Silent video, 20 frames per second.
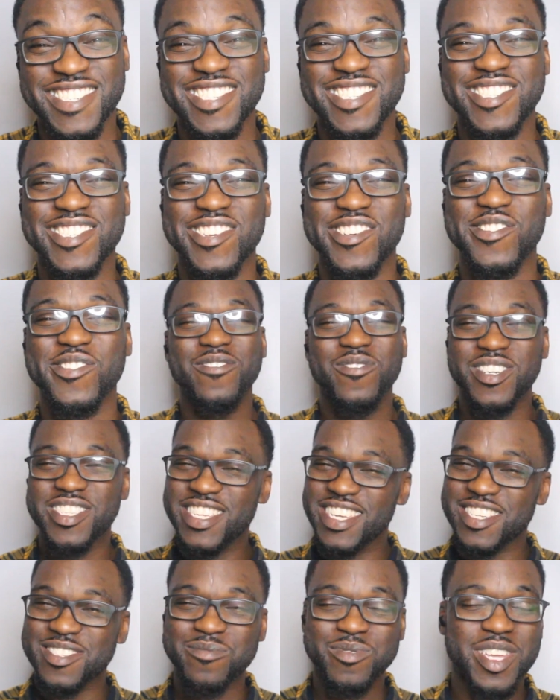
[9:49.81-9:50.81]
So you want
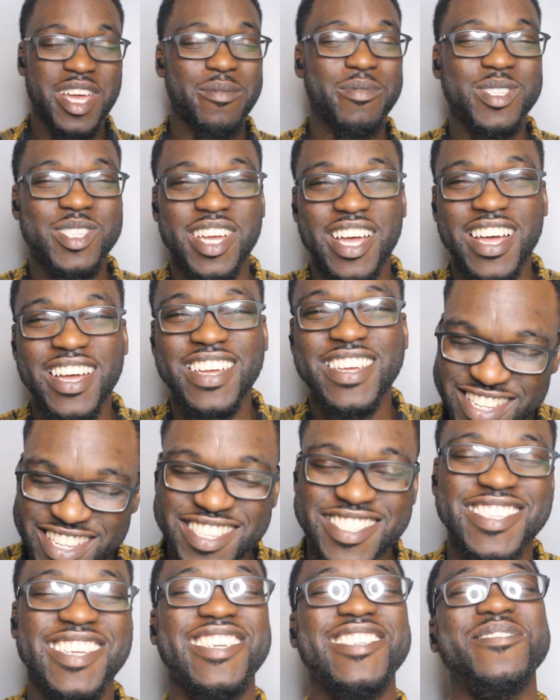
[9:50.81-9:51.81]
to take some time and talk? Then
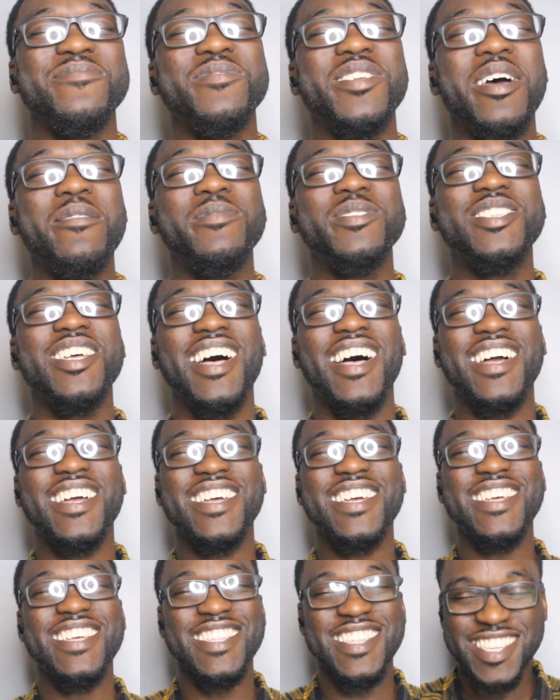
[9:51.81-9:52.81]
let's take some time and
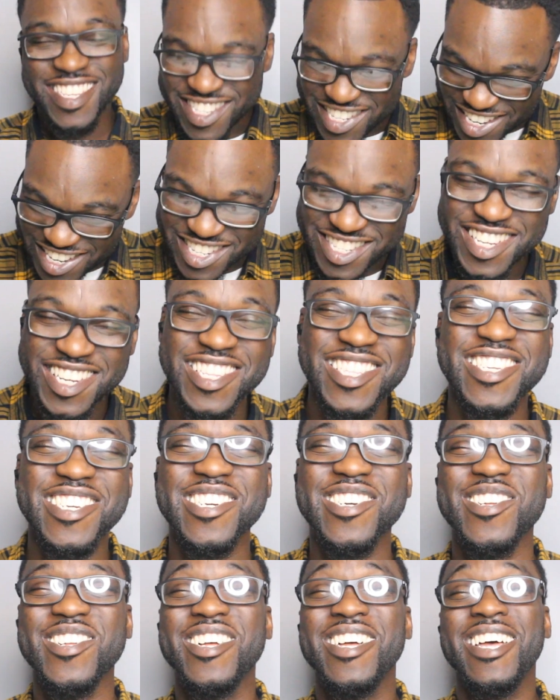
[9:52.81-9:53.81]
talk. This is
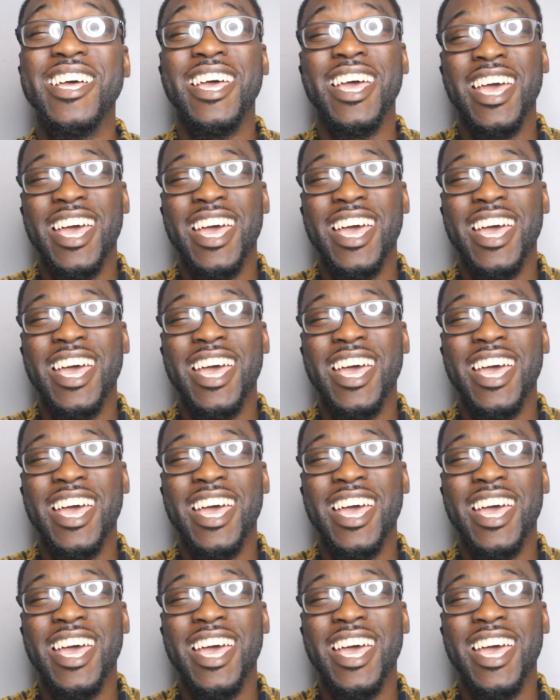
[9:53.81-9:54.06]
Khalil.